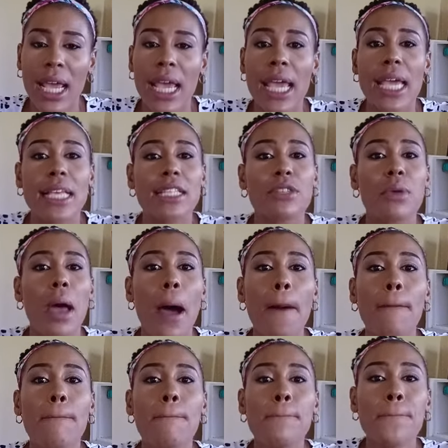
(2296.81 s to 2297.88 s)
is a
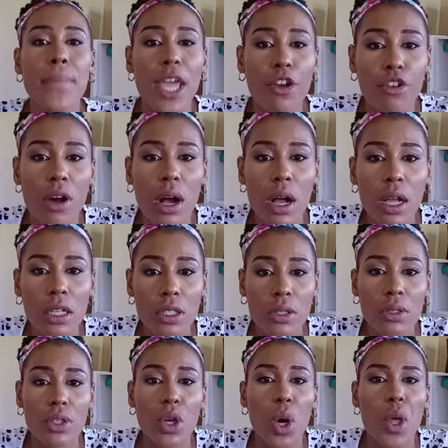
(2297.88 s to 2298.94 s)
mirror to
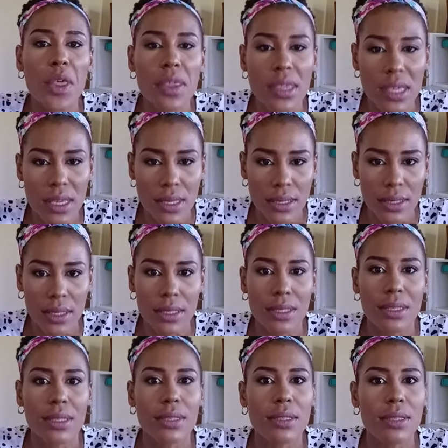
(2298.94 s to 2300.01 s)
your
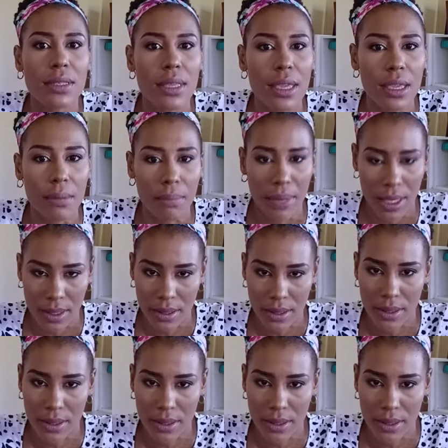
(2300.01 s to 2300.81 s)
thesis statement.